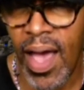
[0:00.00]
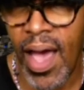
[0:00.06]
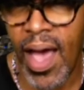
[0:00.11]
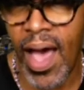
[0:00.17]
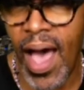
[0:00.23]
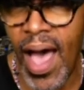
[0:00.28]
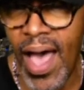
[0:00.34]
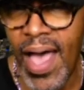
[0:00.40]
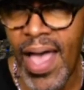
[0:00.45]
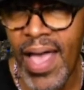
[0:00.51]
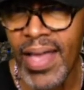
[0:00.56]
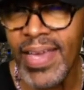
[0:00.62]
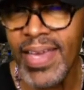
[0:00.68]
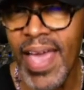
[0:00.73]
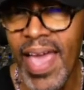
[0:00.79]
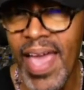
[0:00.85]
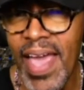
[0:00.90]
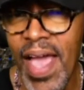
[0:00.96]
I
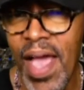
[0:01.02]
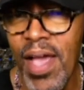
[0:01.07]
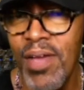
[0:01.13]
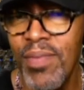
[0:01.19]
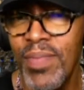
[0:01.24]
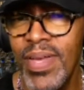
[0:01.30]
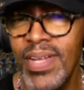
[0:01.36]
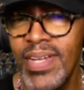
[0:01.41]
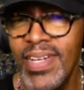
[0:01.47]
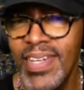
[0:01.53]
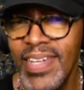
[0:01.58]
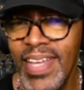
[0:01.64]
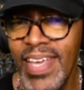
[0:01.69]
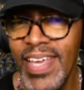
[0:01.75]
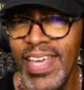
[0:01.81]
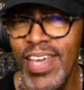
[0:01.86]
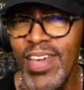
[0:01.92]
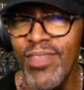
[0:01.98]
can't
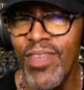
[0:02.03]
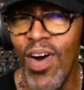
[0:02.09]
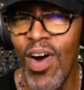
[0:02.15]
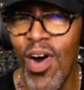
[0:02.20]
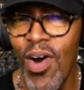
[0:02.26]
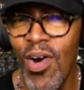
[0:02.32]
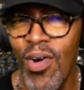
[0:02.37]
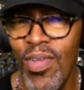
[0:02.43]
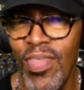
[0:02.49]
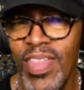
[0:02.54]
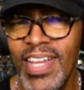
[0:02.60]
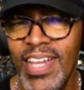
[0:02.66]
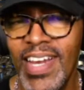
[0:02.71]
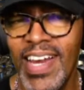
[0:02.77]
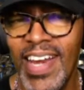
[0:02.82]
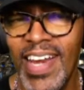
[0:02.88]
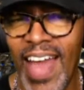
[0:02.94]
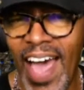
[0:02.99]
believe all
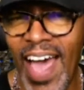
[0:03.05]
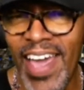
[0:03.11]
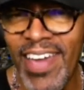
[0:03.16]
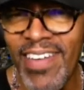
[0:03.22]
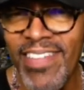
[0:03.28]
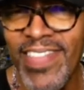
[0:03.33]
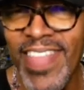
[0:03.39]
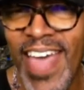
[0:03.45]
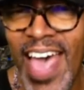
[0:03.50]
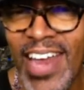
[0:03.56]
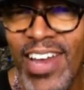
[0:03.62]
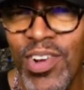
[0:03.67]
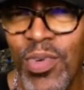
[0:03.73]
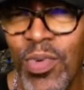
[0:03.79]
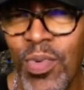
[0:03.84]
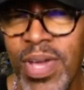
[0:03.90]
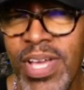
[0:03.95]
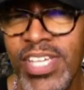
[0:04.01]
the life that
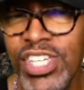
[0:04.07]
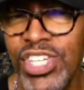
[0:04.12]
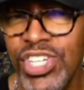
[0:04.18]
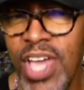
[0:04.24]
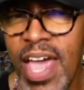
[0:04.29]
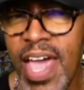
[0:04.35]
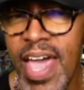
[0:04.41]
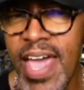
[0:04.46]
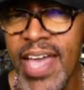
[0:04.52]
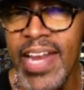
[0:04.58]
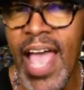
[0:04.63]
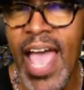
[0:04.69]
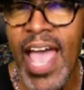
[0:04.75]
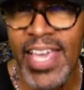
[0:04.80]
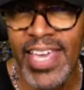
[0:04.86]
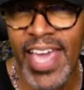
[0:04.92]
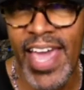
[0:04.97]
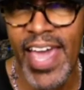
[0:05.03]
we shared.
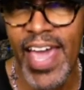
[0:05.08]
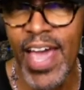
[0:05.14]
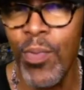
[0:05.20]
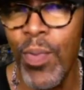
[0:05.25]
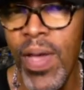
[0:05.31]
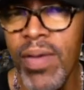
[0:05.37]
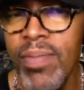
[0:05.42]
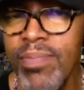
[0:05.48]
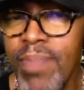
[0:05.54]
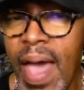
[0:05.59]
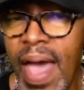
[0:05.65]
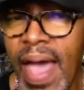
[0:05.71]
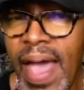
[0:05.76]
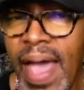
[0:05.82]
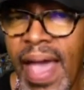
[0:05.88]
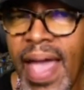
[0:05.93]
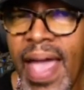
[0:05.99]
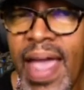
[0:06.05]
Yeah, we
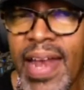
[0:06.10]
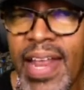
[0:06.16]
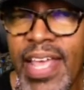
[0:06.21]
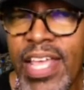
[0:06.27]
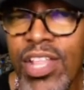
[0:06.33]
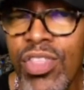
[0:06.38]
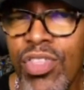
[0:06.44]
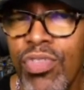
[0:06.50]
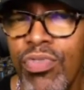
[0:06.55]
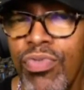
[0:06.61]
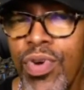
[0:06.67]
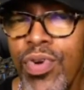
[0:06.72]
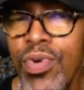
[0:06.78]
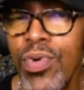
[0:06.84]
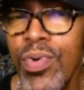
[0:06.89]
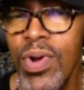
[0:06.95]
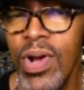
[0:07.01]
made it through.